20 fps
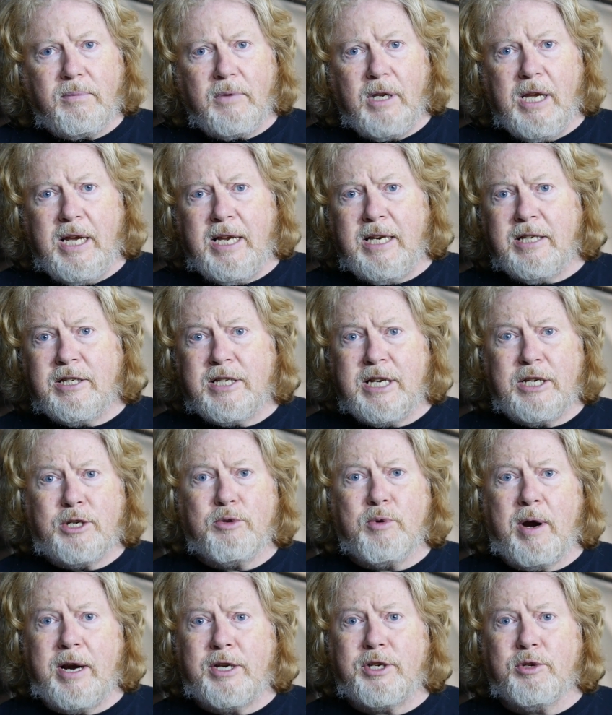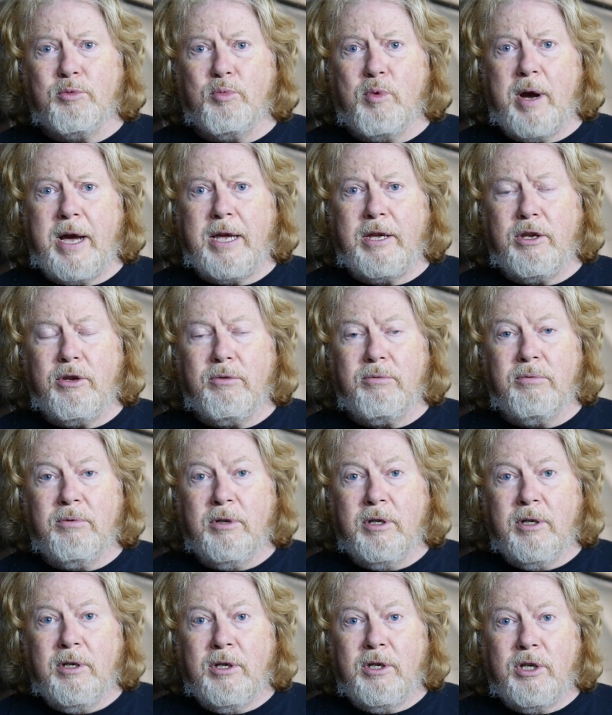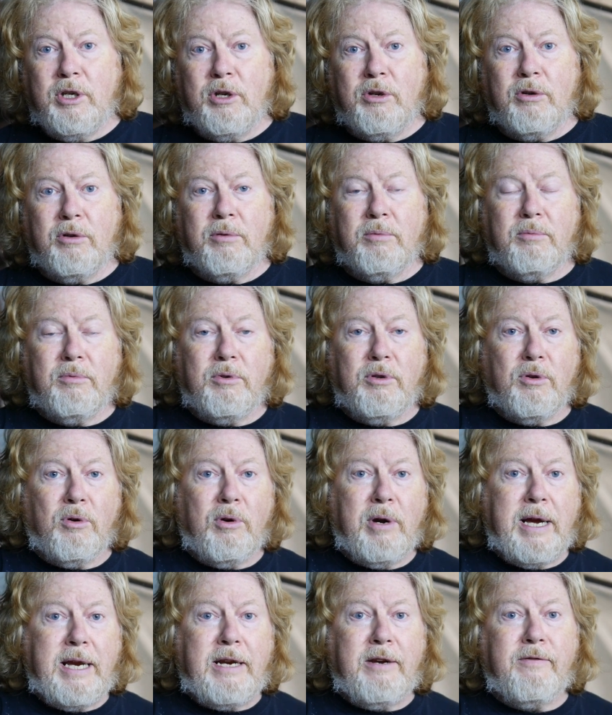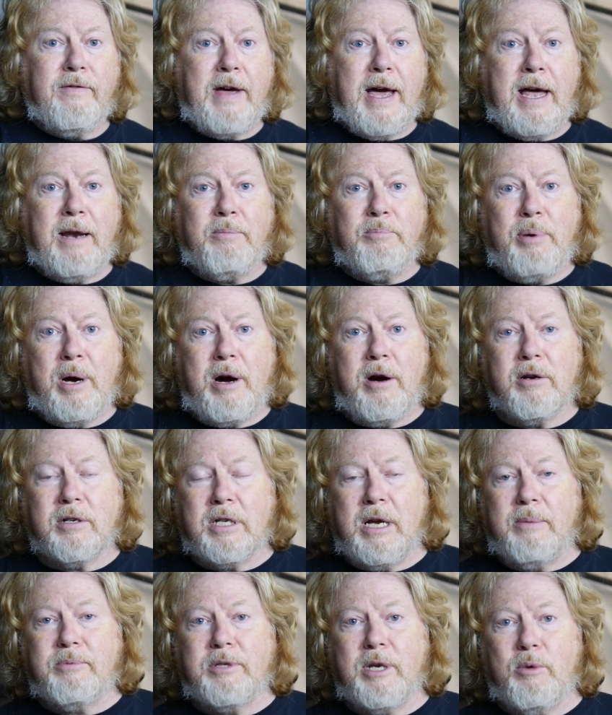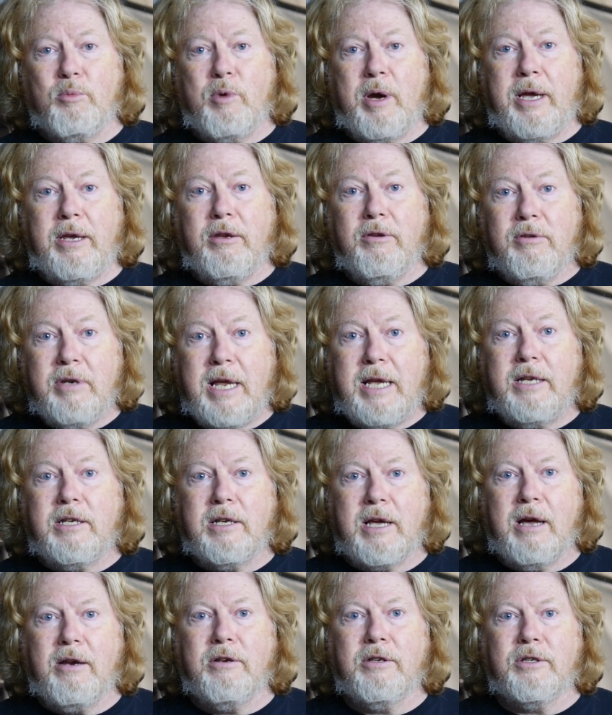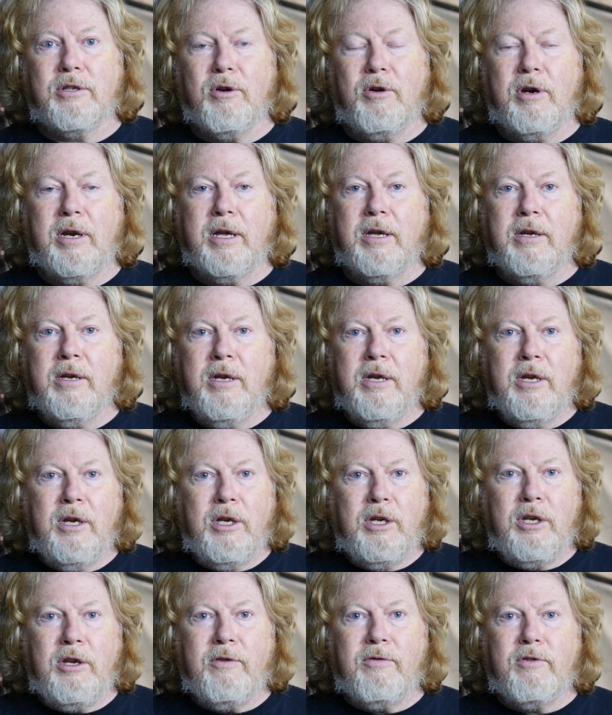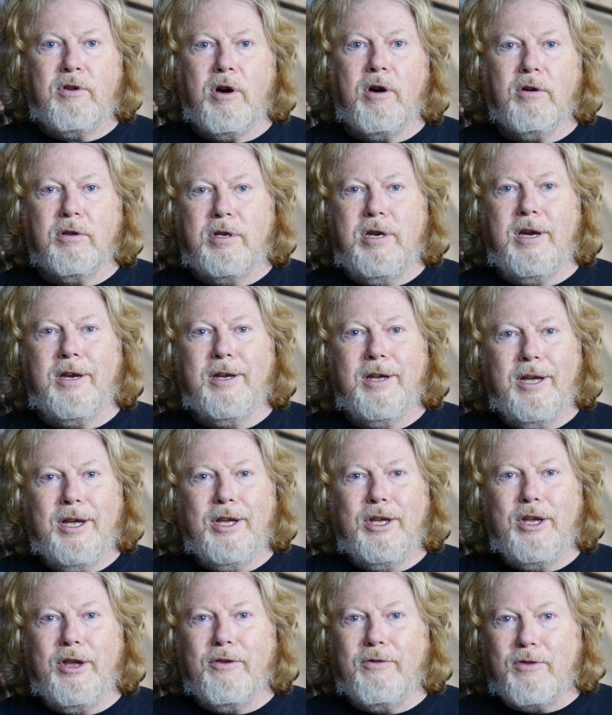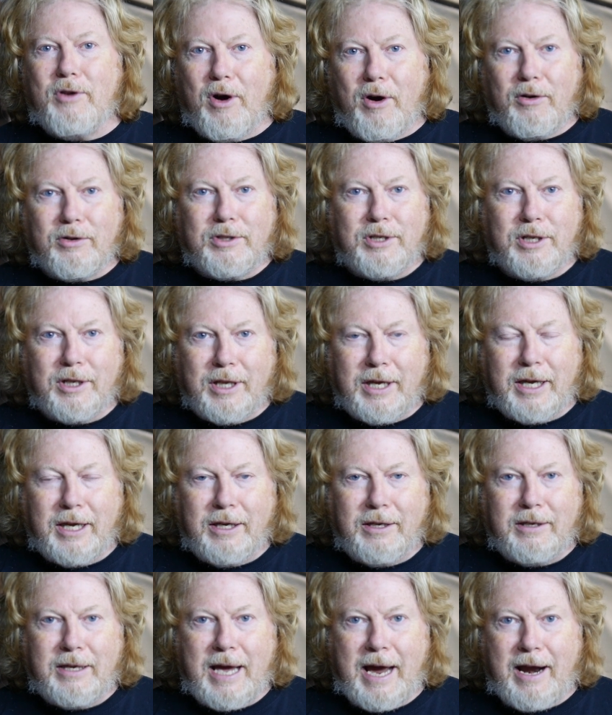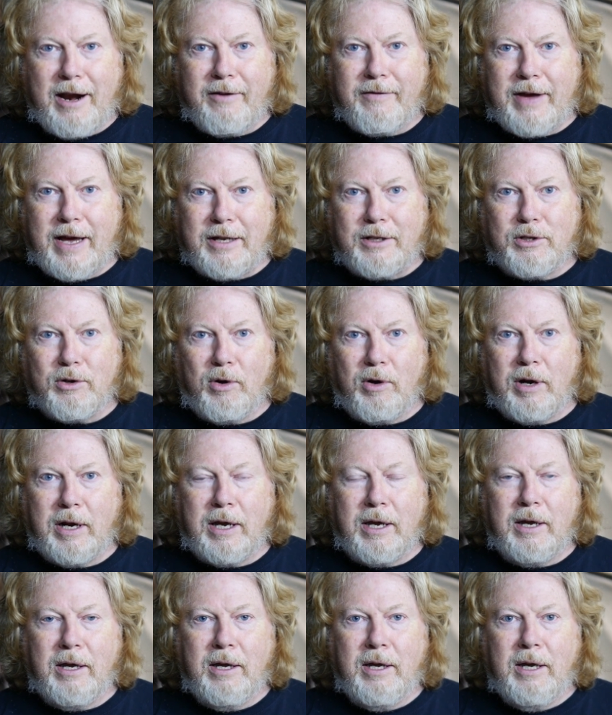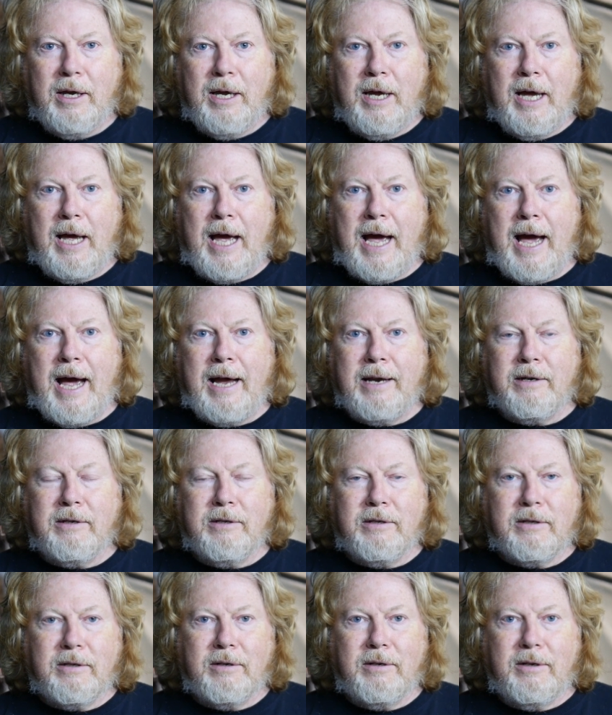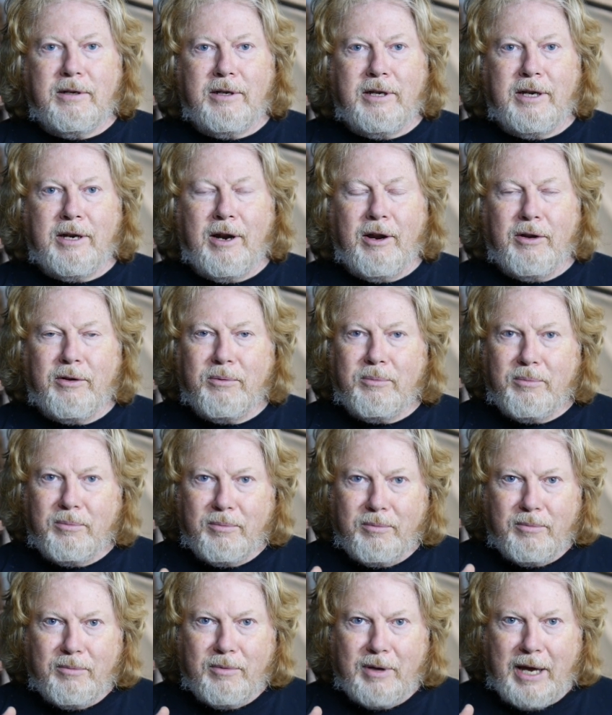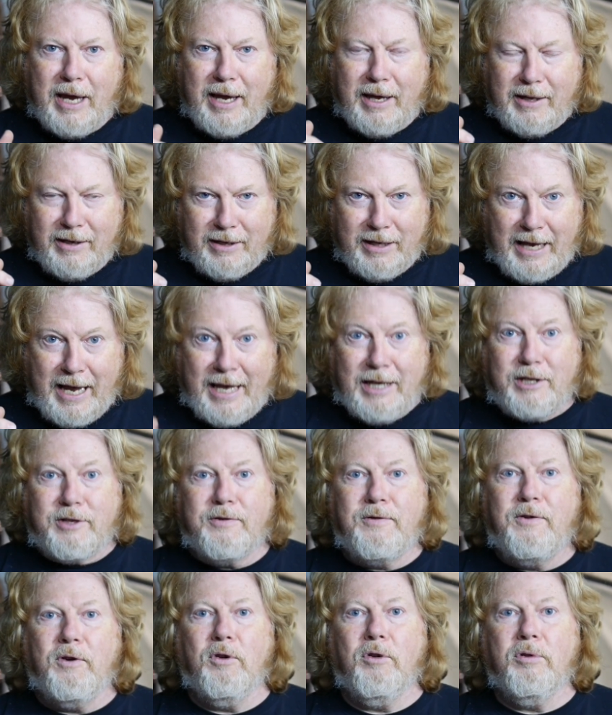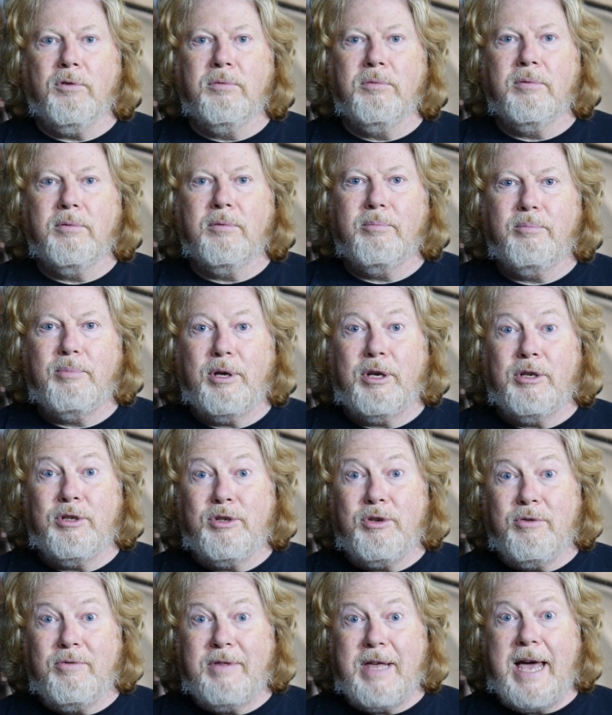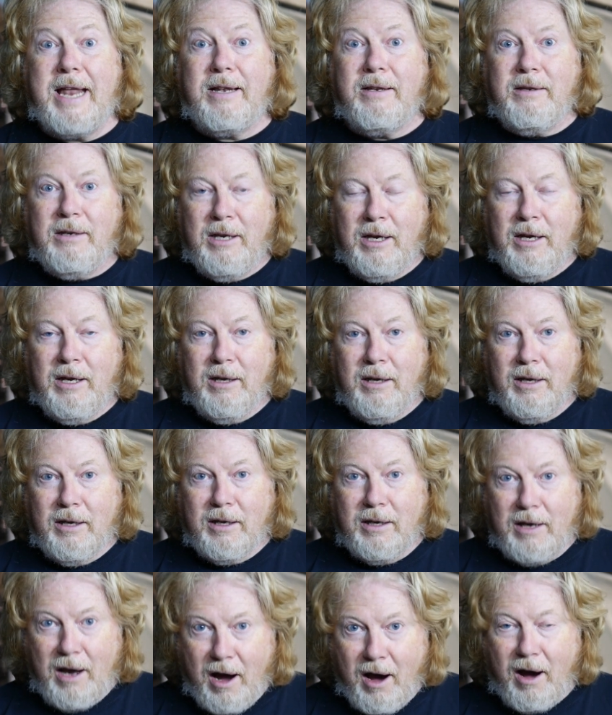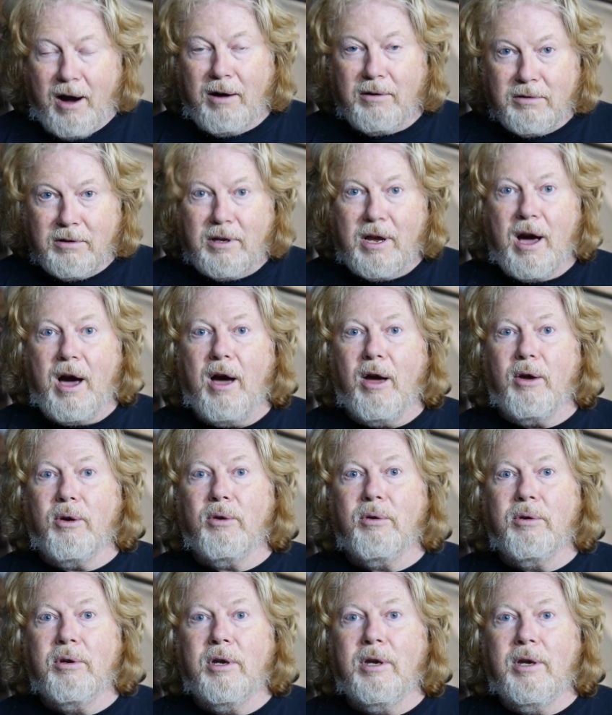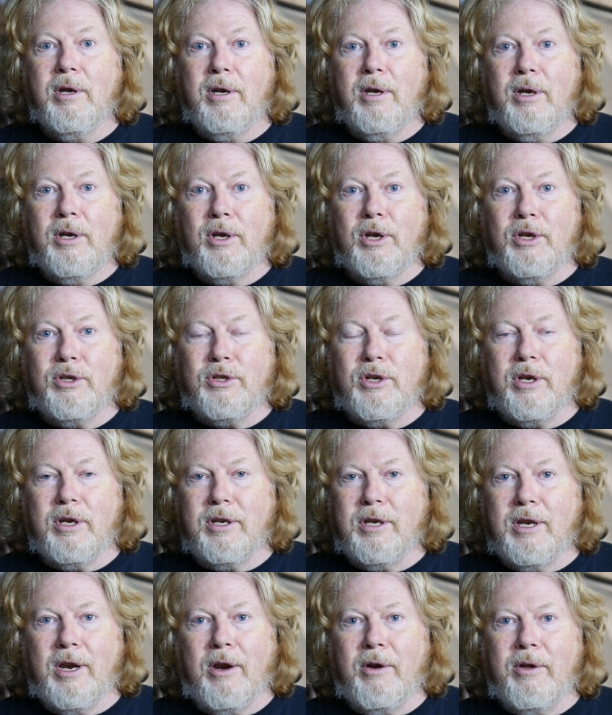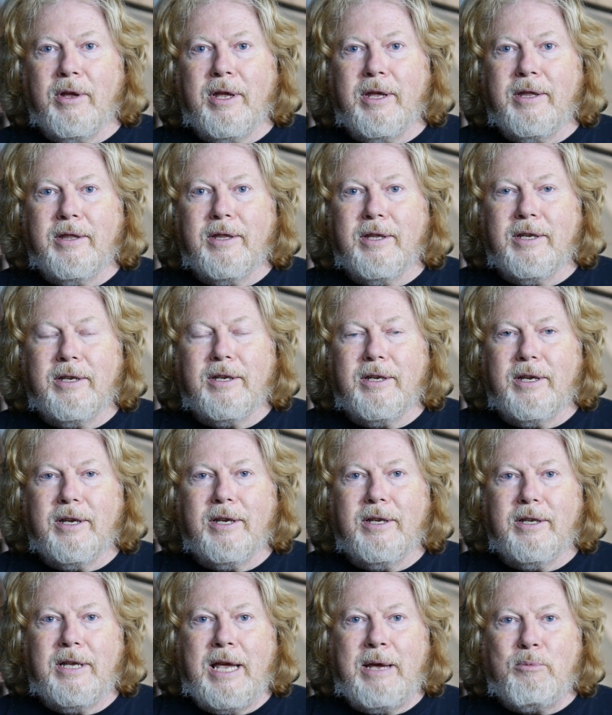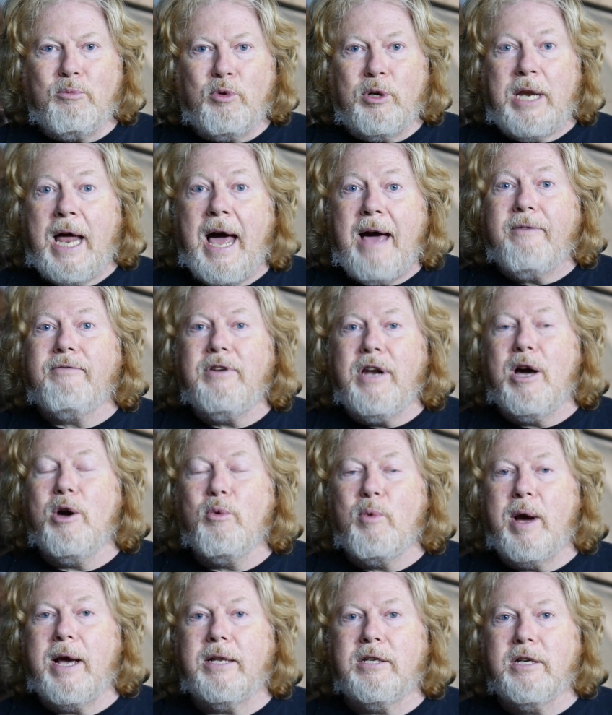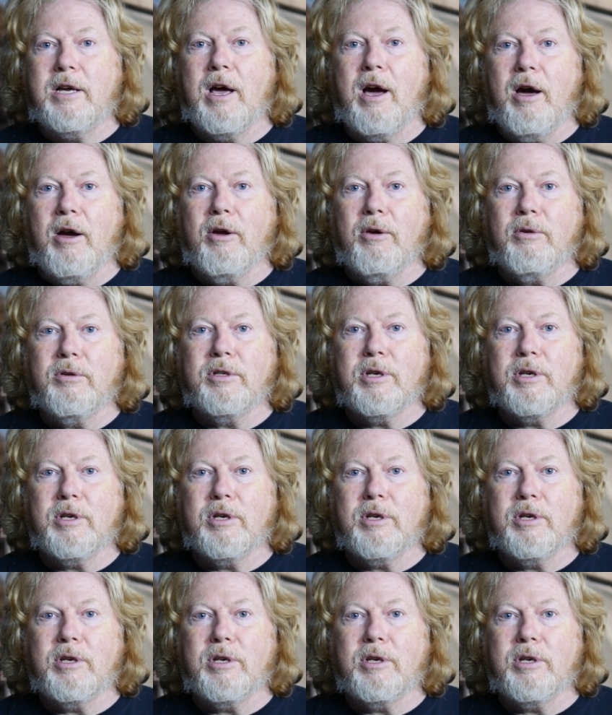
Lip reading: in a situation where you're in a van parked up somewhere, you need to go to the toilet, you've got to the caravan toilet, and you know it's full, because you then can't go, because you know it would have nowhere to go.